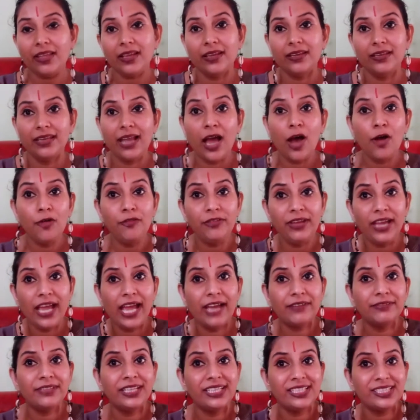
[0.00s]
Now we
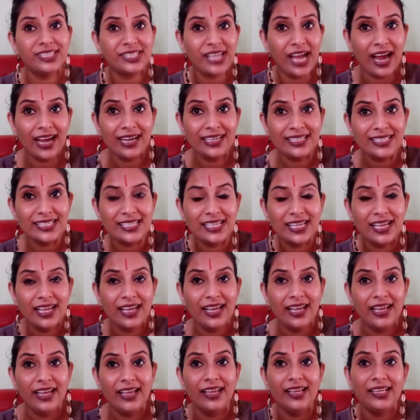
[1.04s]
have the stars.
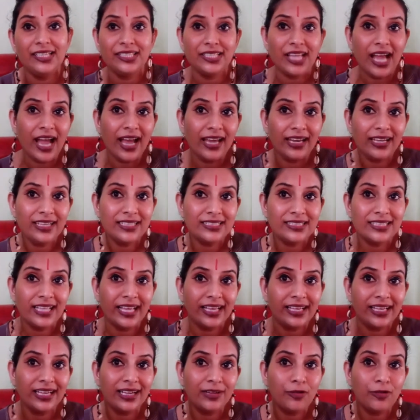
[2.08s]
Star is
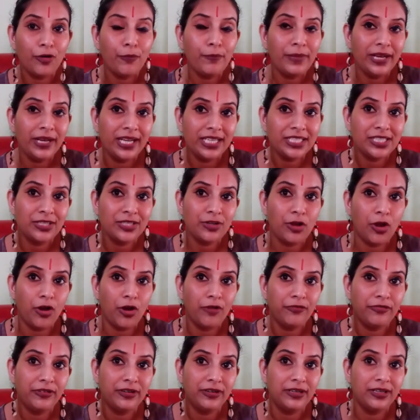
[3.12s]
like a combination
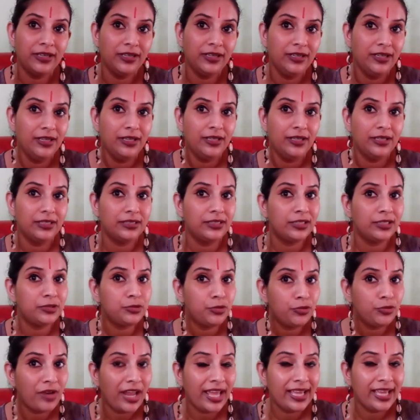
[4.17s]
of the 2
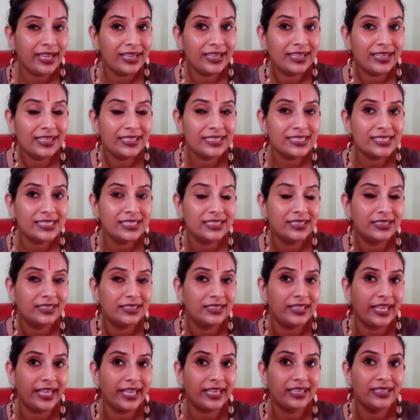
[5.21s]
triangles,
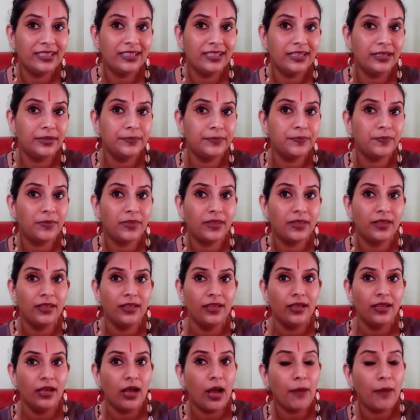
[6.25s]
like
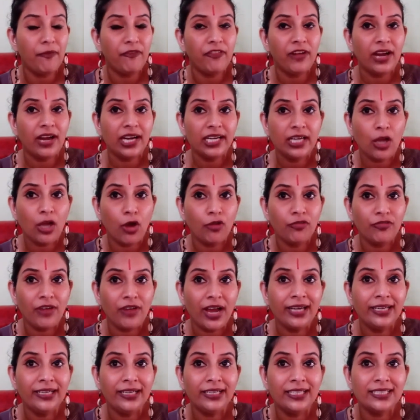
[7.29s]
upward,
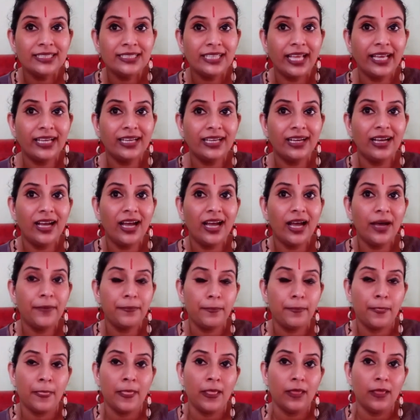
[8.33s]
downward. It is like a
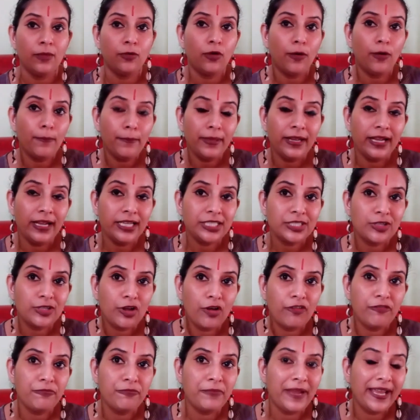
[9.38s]
combination
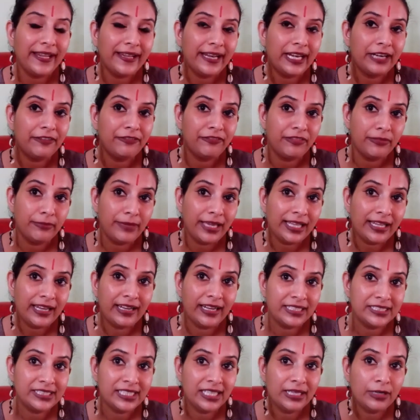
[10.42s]
of male and female
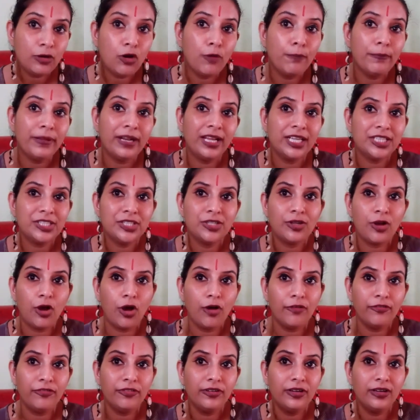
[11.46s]
energy, combination
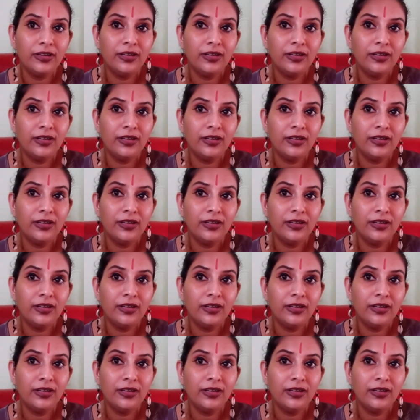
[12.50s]
of